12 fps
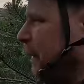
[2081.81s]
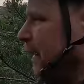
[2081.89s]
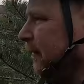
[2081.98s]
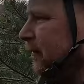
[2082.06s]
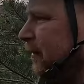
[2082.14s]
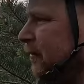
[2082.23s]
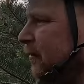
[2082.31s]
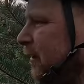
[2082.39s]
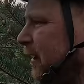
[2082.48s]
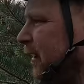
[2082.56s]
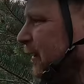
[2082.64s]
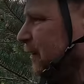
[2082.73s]
panic station
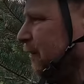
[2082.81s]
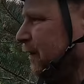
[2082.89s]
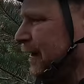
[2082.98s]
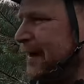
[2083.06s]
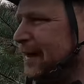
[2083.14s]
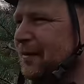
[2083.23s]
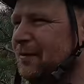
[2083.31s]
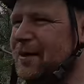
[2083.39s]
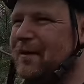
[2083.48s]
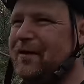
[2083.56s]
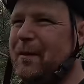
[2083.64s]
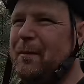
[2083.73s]
kicked in, thinking I'm
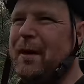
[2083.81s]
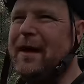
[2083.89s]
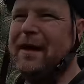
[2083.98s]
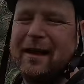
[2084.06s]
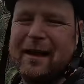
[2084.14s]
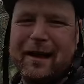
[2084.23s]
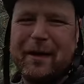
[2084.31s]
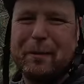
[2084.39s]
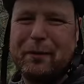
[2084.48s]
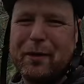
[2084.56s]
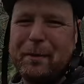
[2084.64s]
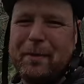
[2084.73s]
gonna have to pedal it like a
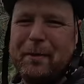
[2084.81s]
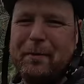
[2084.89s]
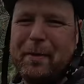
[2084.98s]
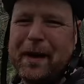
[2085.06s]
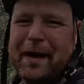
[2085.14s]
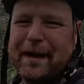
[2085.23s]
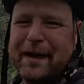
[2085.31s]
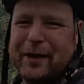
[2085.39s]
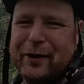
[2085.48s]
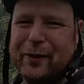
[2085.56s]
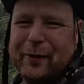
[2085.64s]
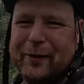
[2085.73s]
proper bike, and
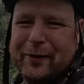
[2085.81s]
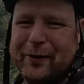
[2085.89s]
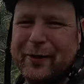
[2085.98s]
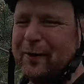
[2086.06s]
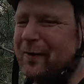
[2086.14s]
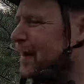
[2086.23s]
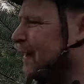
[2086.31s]
I don't want to do